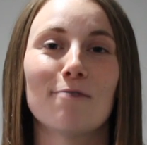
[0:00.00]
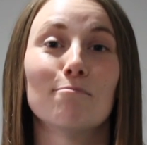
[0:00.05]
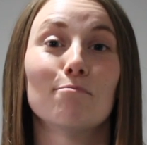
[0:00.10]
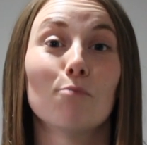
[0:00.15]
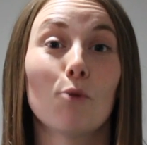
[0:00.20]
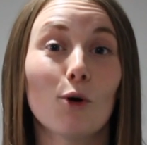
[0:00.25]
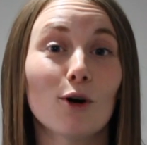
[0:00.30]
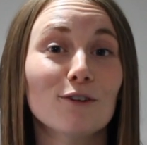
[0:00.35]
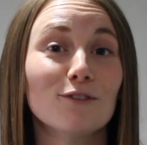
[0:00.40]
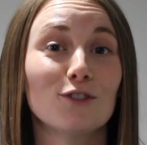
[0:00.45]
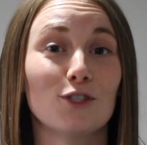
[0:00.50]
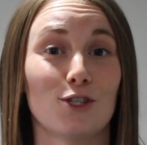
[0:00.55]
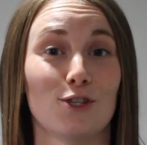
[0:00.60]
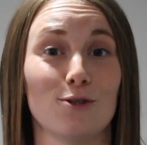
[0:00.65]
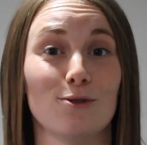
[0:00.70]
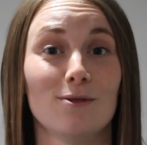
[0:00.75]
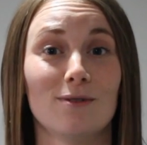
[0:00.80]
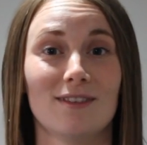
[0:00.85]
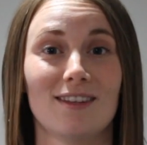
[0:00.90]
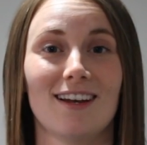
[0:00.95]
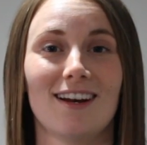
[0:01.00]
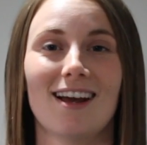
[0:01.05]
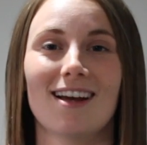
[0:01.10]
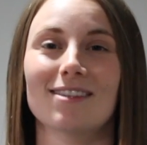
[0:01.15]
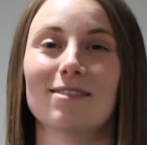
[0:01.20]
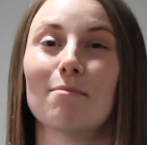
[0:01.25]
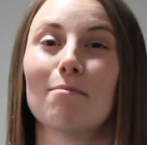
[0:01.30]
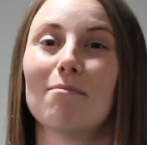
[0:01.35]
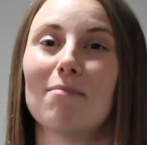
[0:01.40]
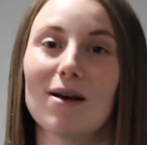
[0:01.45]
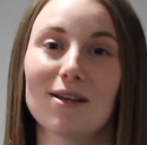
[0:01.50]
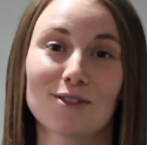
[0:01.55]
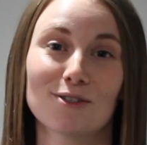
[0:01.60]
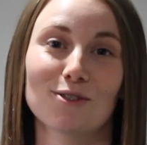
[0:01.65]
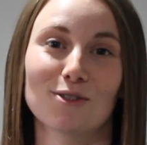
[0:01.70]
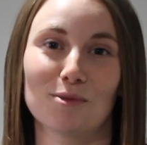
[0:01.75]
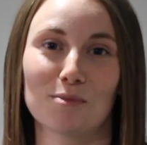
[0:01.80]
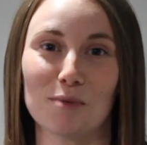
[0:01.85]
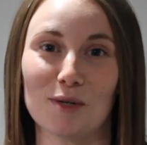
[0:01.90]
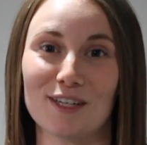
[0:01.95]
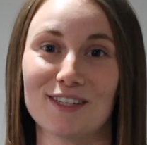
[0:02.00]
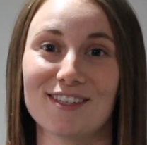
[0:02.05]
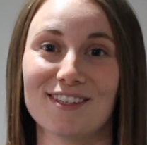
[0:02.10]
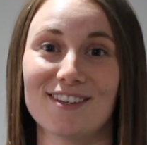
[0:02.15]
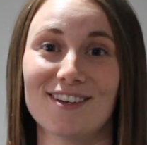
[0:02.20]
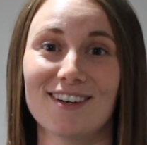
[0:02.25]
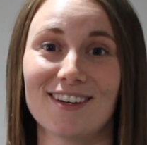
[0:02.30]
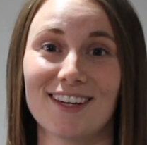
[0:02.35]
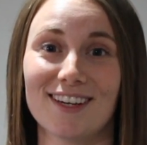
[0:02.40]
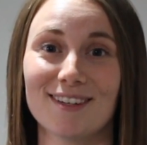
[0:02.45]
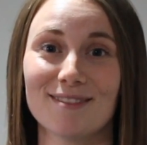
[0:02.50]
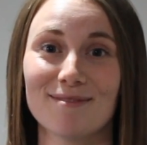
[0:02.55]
morph suit that has muscles printed on it.